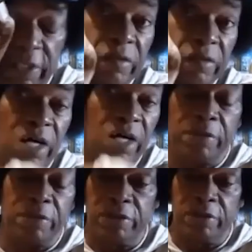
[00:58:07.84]

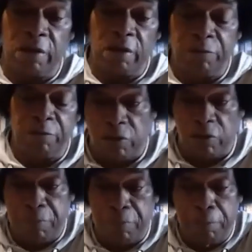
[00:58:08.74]
economically that affect
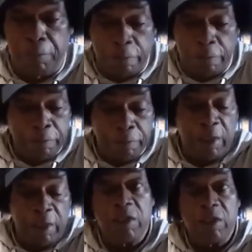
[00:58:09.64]
our people,
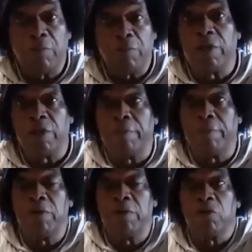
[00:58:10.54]
and that will come
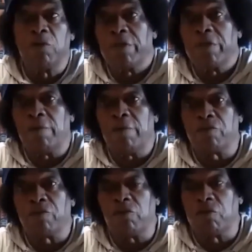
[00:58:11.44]
up in different
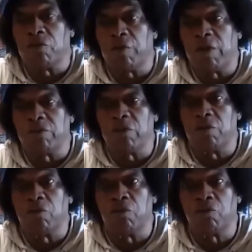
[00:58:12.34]
conversations
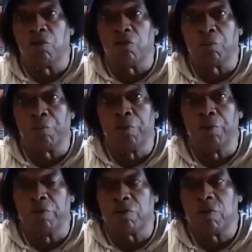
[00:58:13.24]
relative to
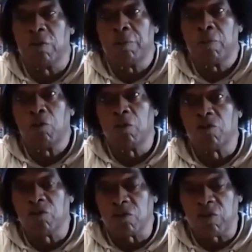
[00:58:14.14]
jurisprudence,
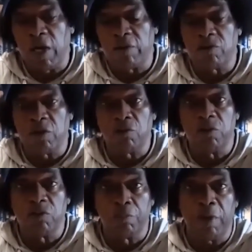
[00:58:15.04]
which is the science that
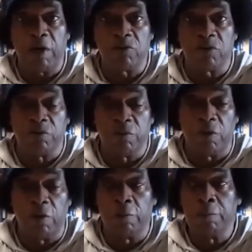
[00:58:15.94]
treats of positive
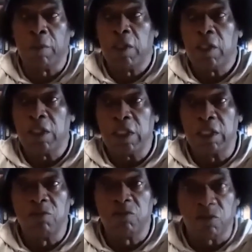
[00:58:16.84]
law
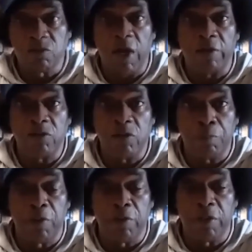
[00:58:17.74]
in
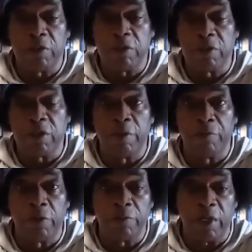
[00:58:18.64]
society, period,
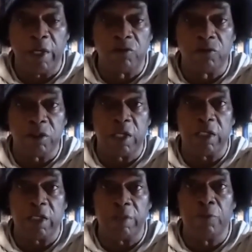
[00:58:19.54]
coming from ancient
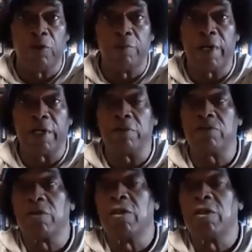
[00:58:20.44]
Canaanite Moabite,